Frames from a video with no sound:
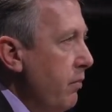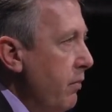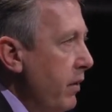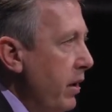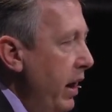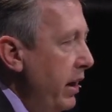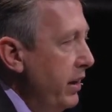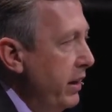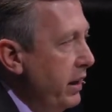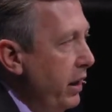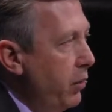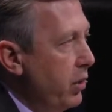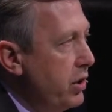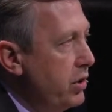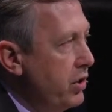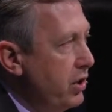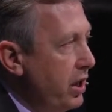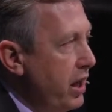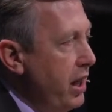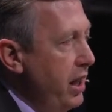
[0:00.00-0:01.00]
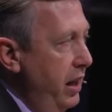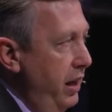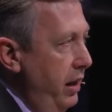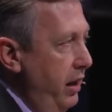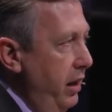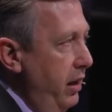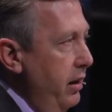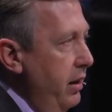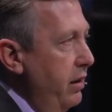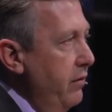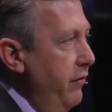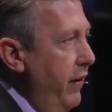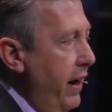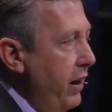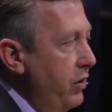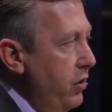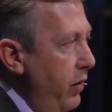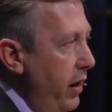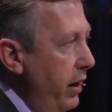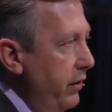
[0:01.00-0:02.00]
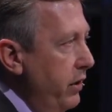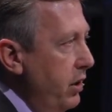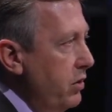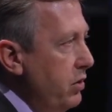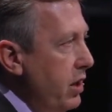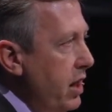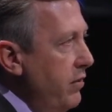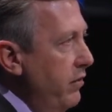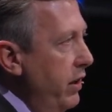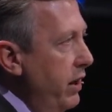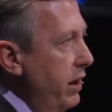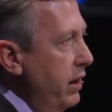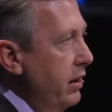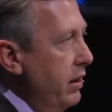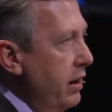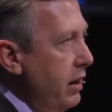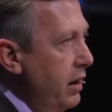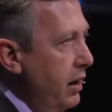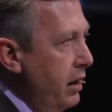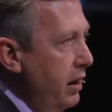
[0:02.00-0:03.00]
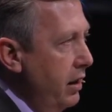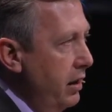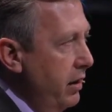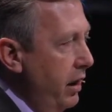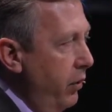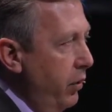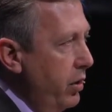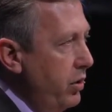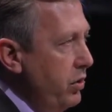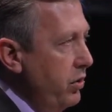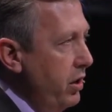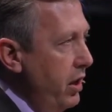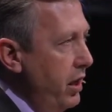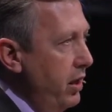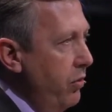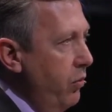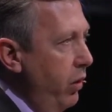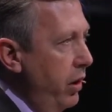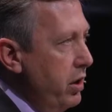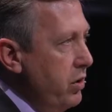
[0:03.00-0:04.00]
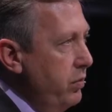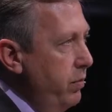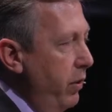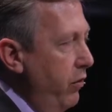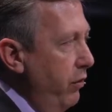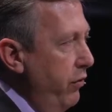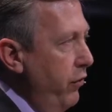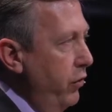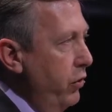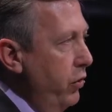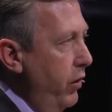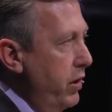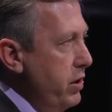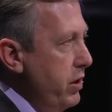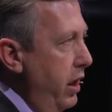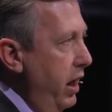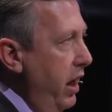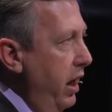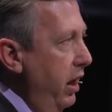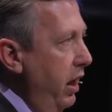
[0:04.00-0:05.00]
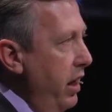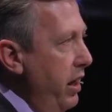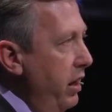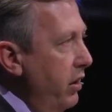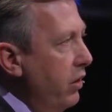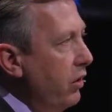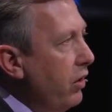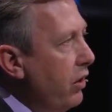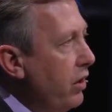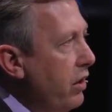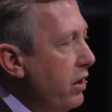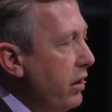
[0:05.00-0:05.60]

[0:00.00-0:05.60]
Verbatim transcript: and then they would sing. In fact, throughout this evening, they would sing what has been referred to as the Hallel,